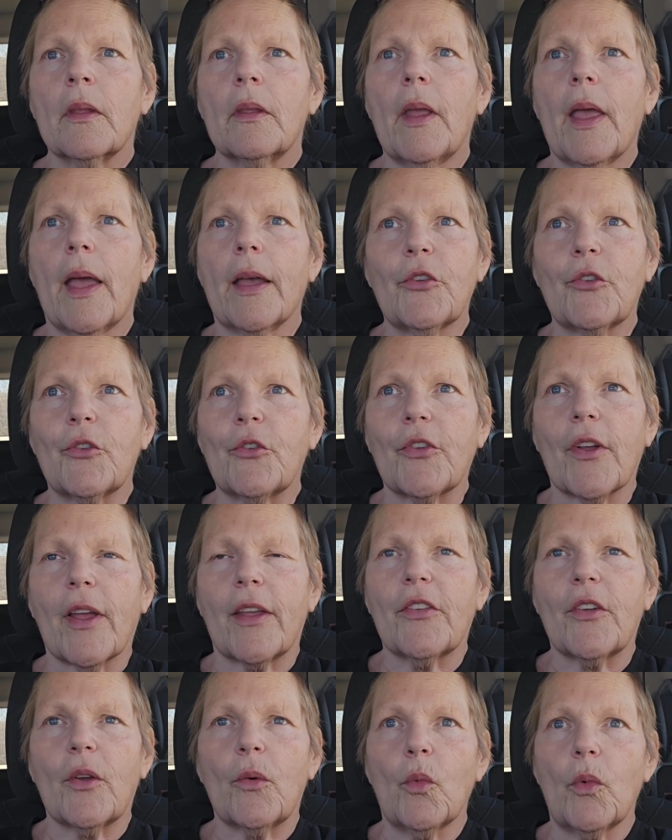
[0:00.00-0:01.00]

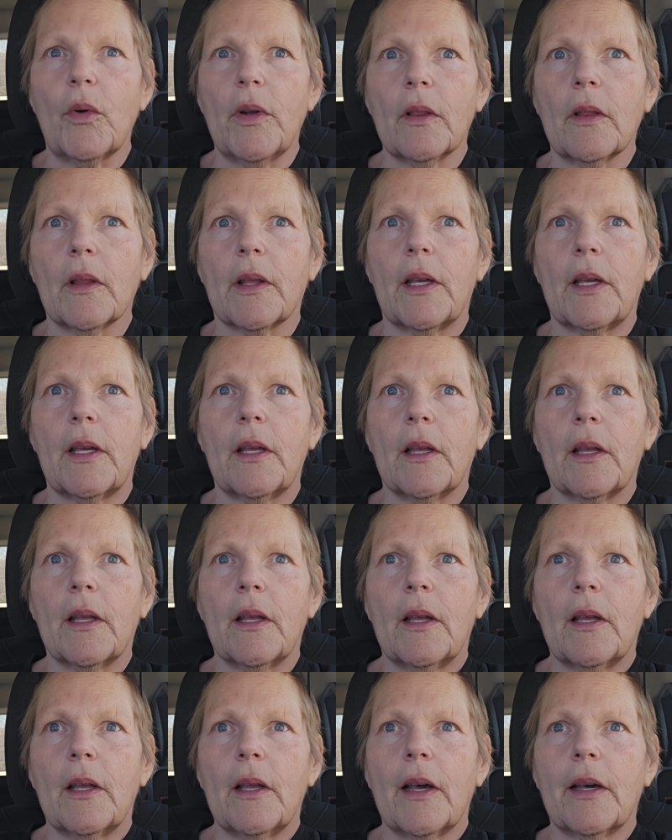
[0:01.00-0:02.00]
exercising really,
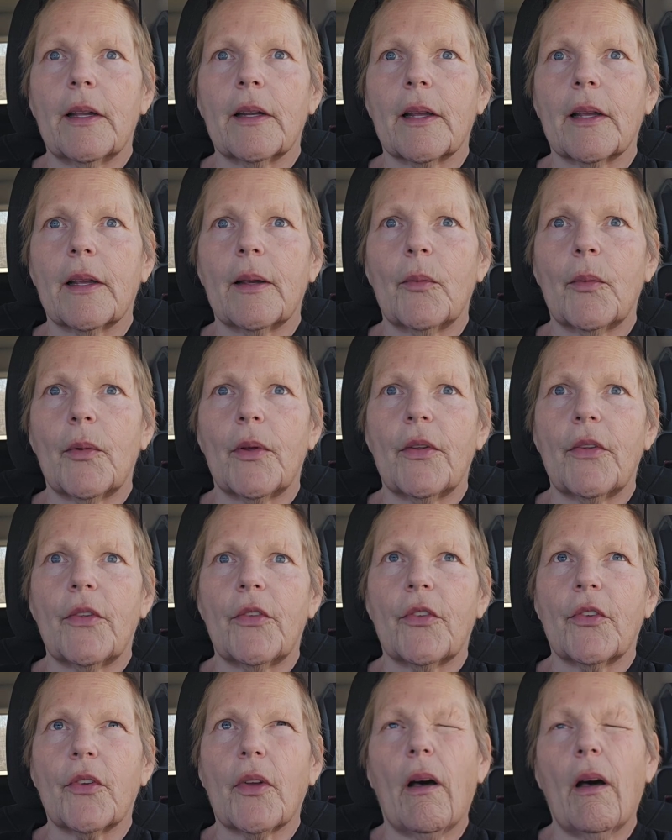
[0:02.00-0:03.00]
and I
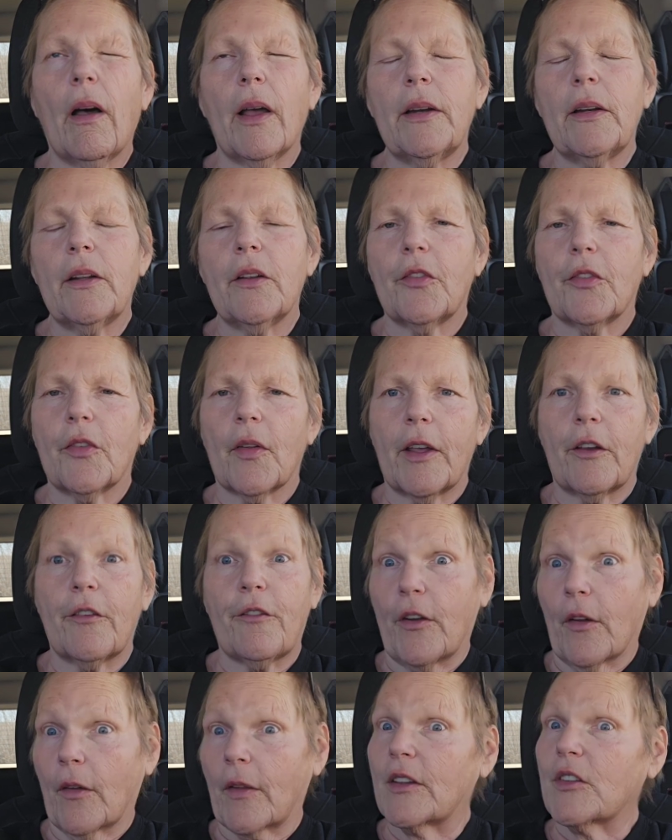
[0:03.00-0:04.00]
was kind of like
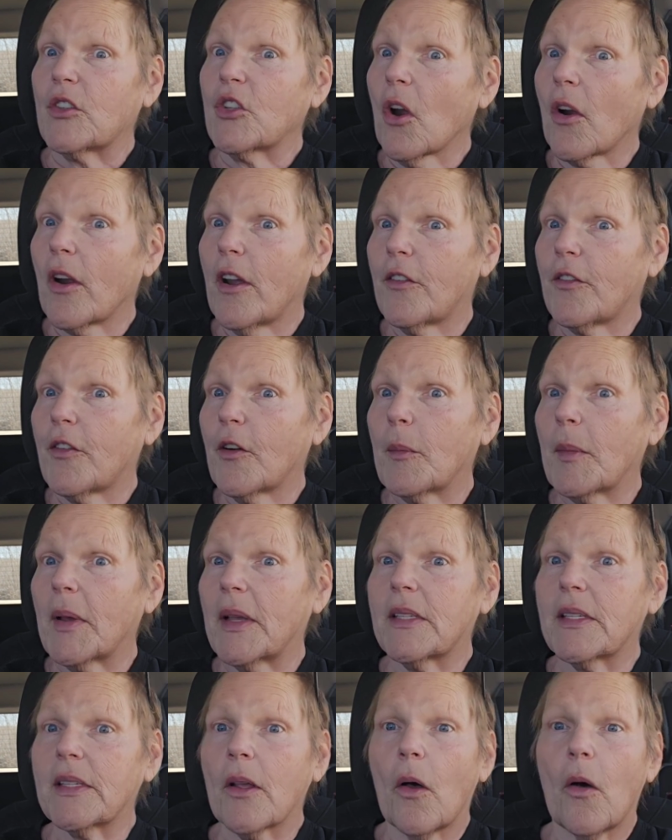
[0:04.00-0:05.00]
feeling sorry for
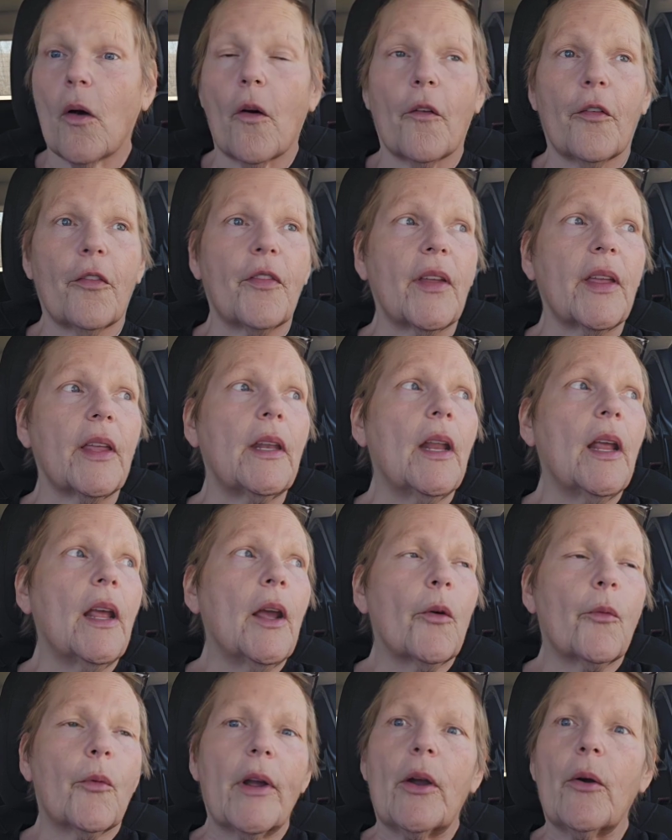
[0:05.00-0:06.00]
myself and
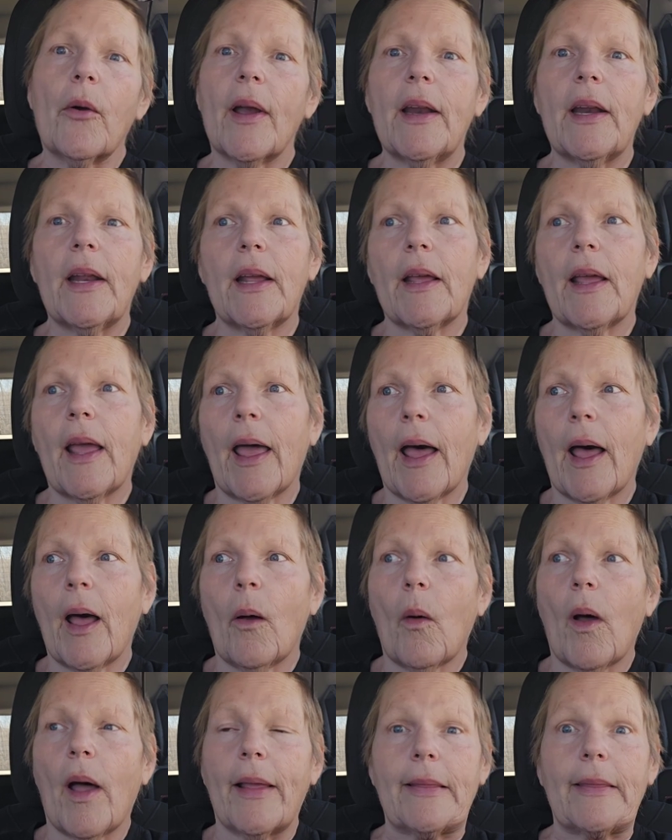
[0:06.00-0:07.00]
regretting how
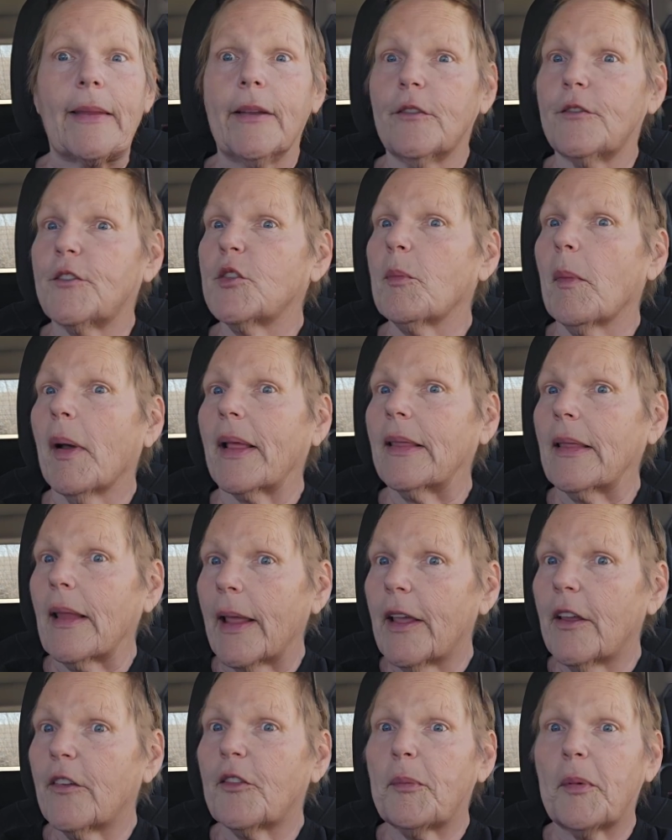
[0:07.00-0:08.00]
I lived my
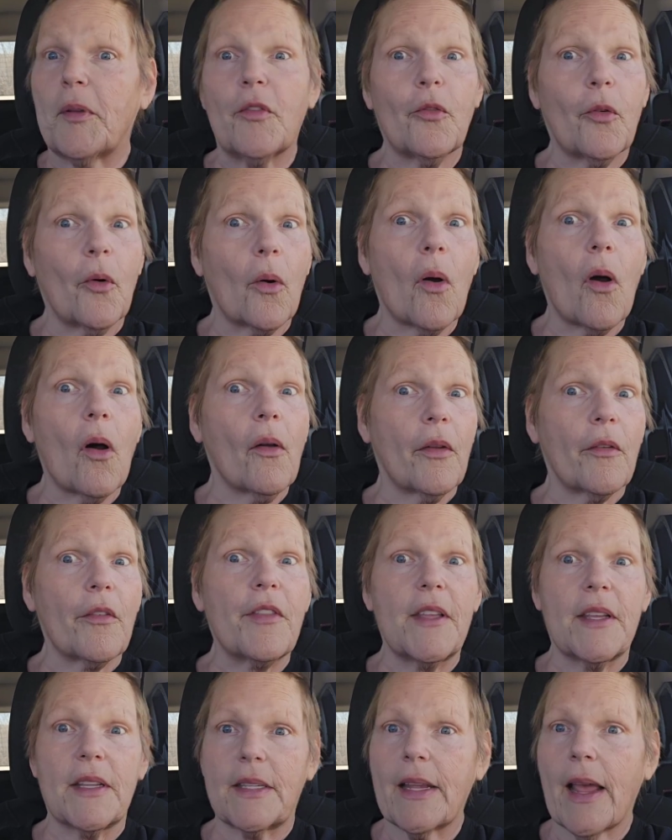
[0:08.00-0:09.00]
life before all of
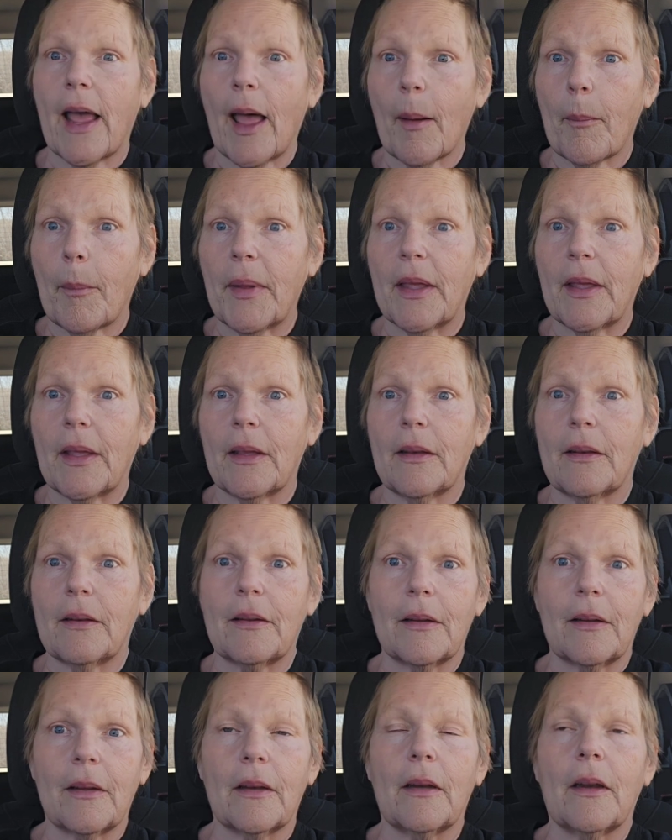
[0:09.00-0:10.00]
this happened
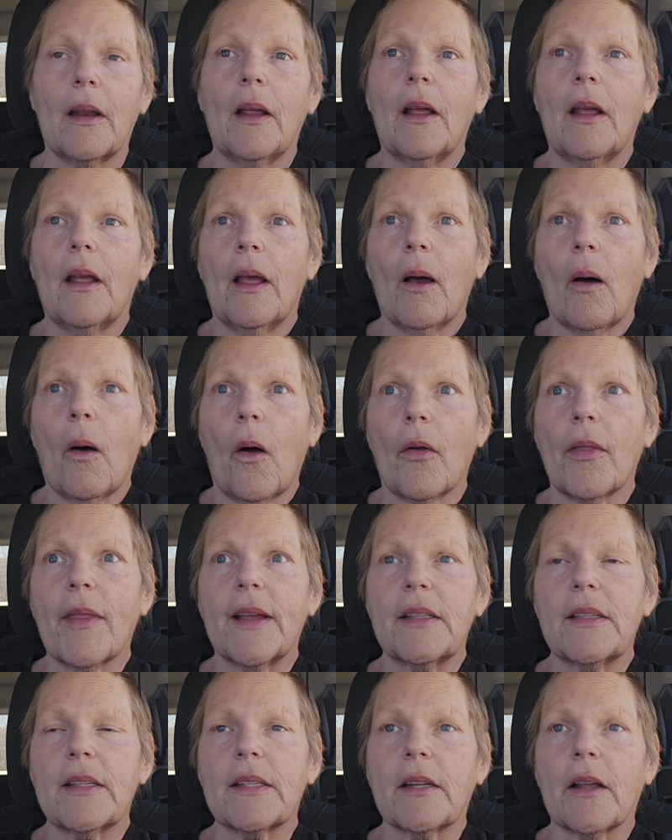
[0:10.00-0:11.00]
and all
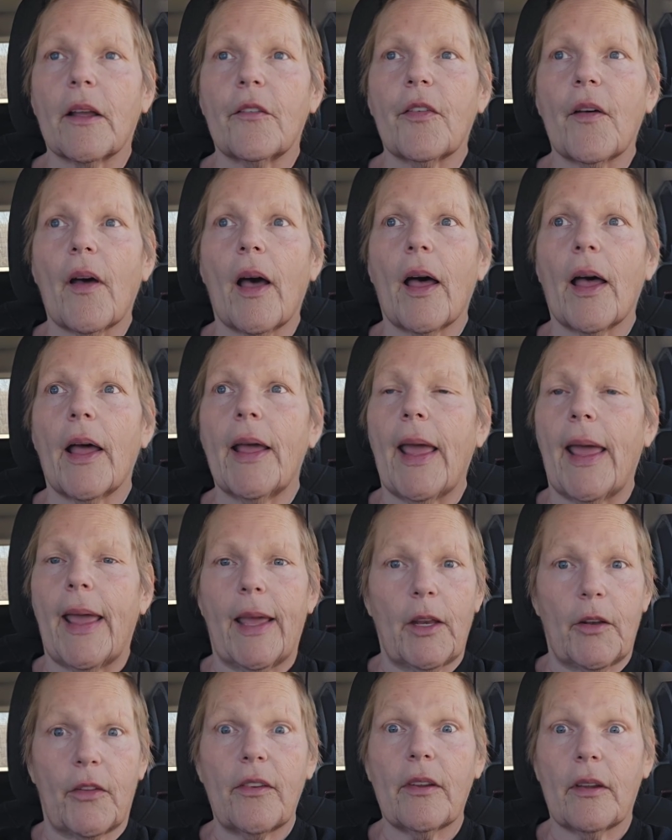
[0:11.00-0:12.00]
that stuff, I
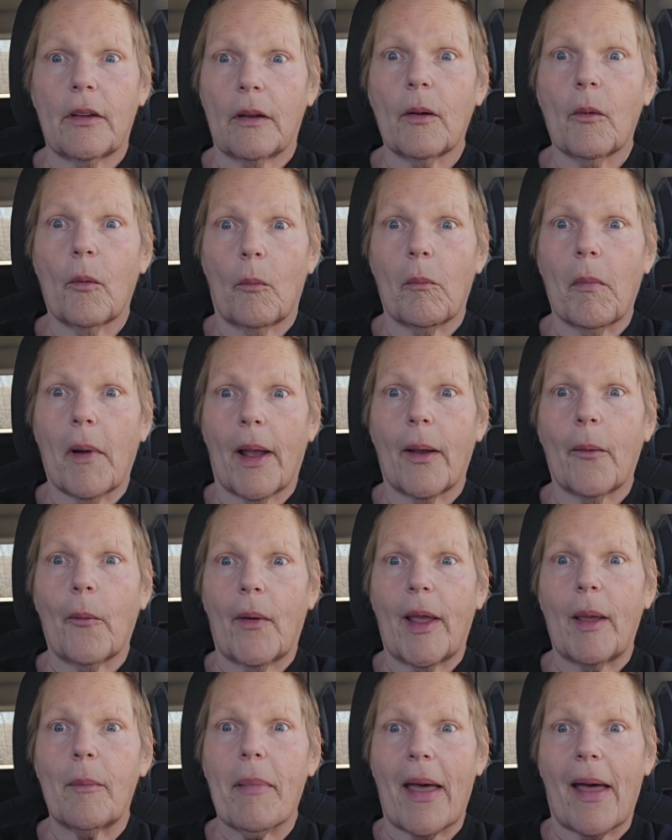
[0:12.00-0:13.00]
ate my
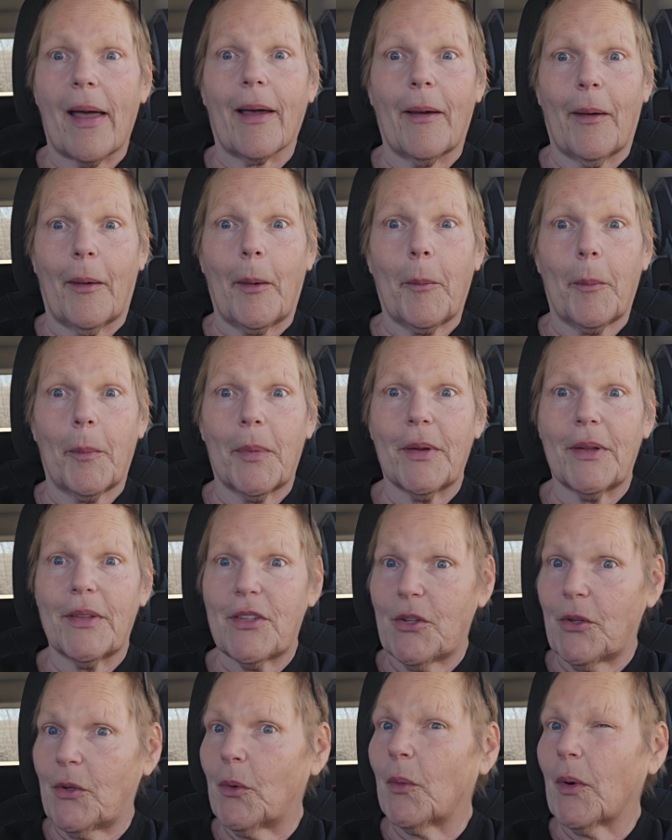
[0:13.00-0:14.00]
way back up
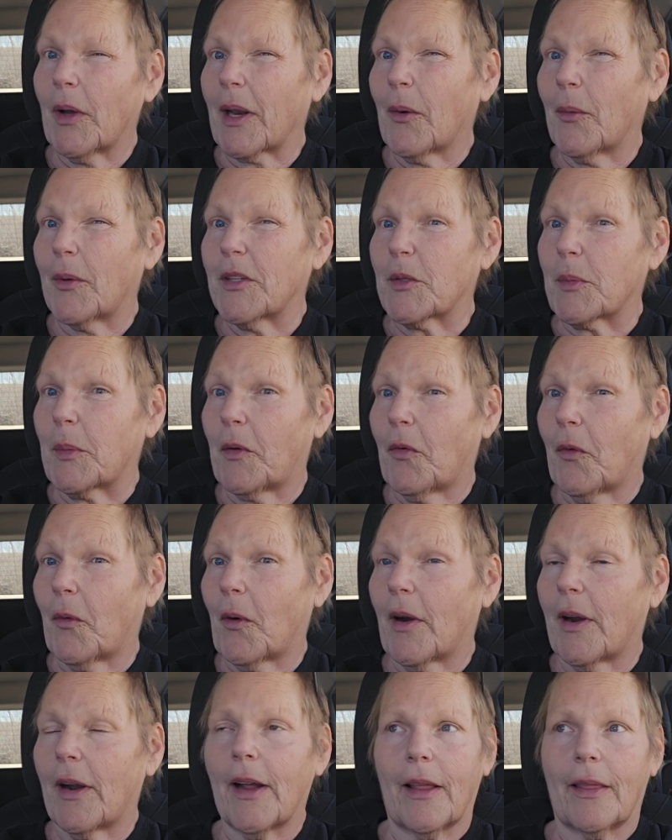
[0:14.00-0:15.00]
to what I was
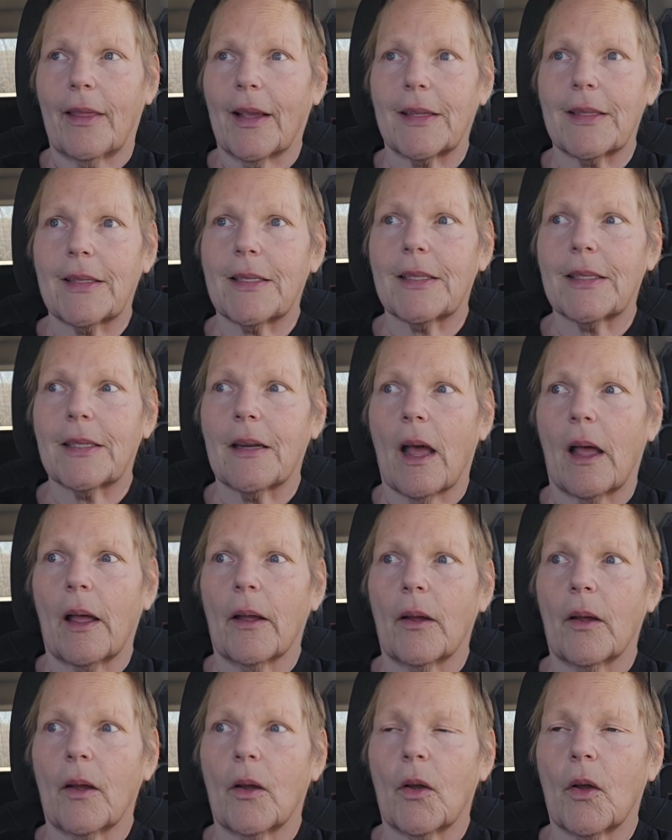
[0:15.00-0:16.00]
before, and that's not
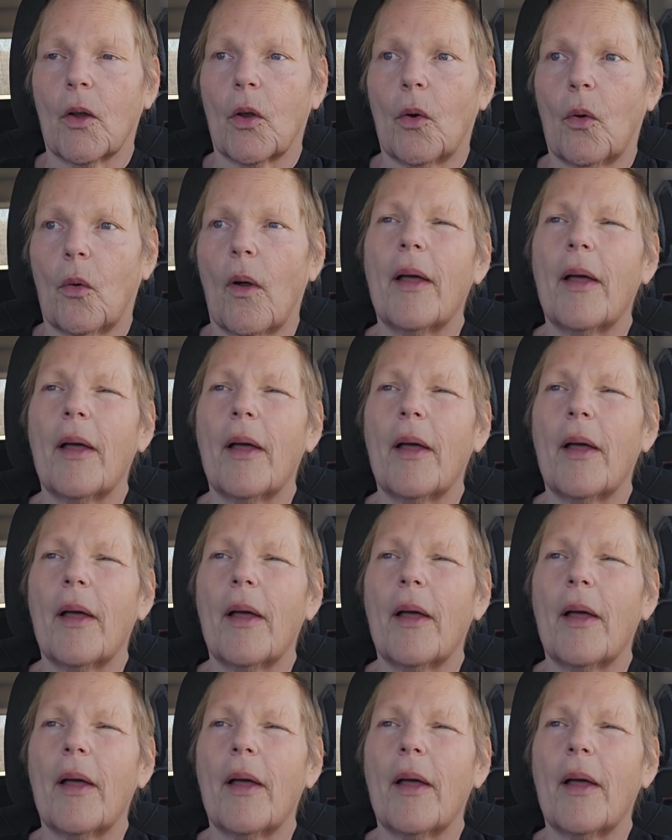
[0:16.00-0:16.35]
cool.